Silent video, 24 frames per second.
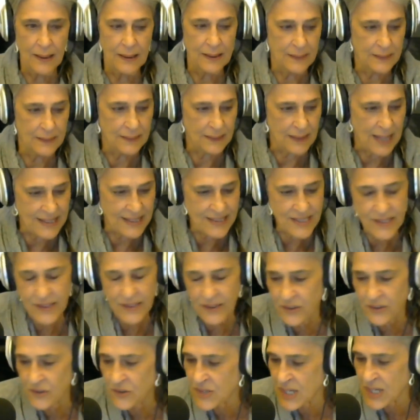Lots of
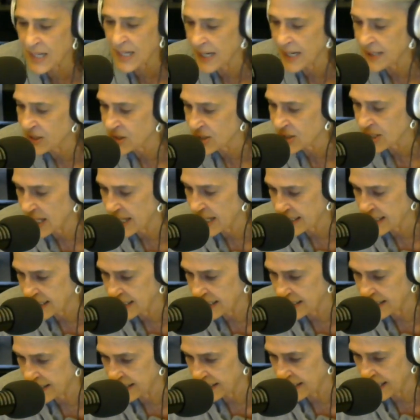news, and I'd just like
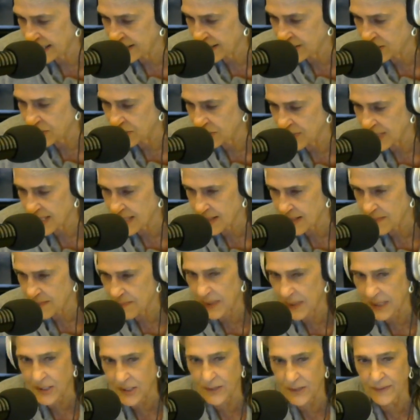to get to as
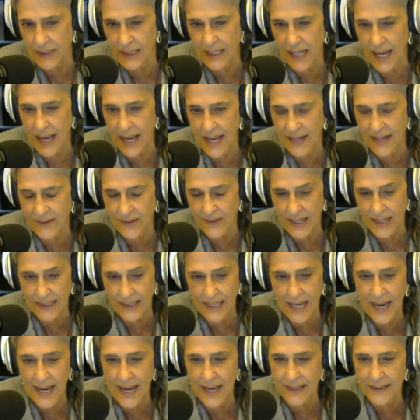much of it as I
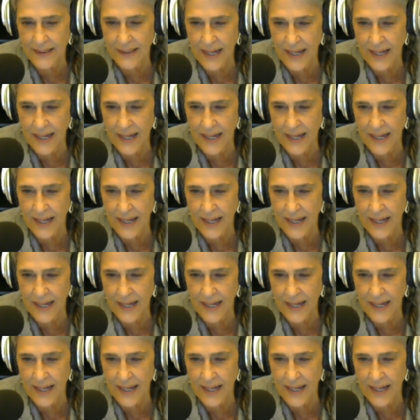can,